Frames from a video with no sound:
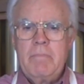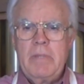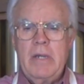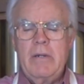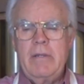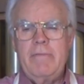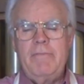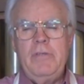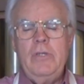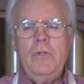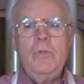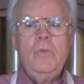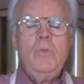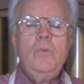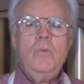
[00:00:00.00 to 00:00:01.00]
Now, if
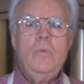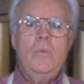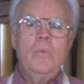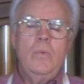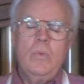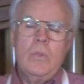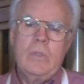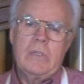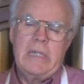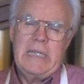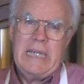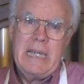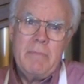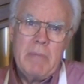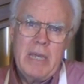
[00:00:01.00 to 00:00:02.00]
you
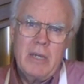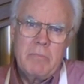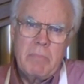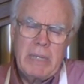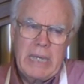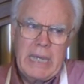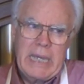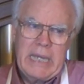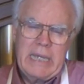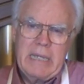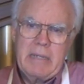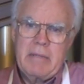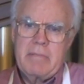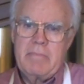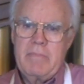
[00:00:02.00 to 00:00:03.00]
email me